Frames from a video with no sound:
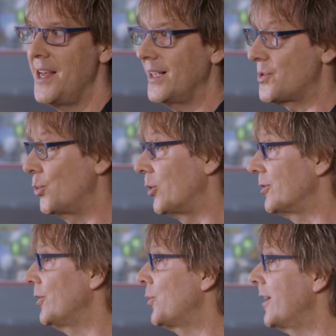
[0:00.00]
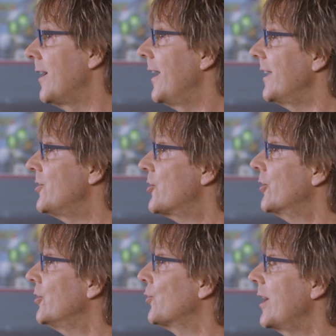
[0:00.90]
It's a world where
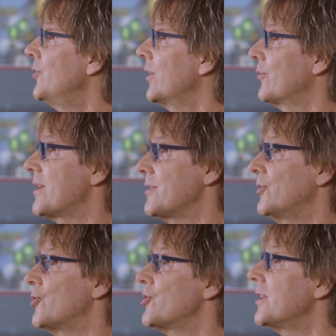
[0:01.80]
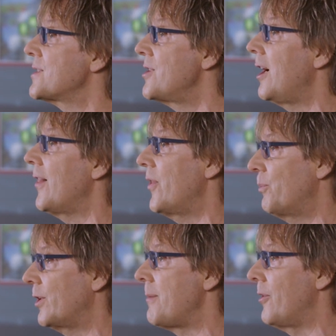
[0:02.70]
internal rendering resolution is not the
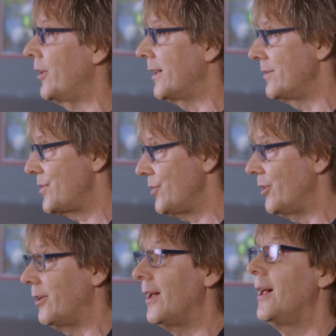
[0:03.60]
primary concern.